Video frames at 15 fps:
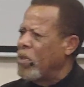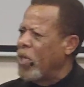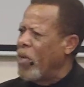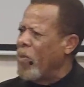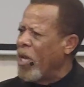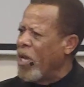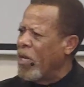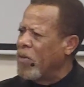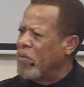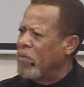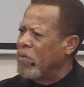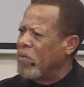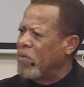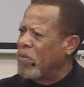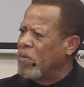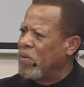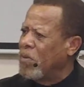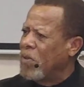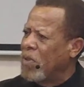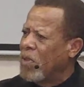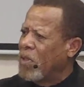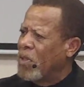Amen.
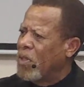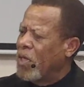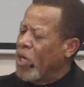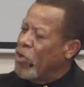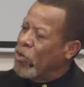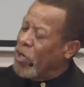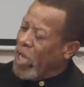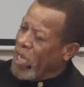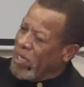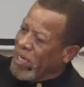And you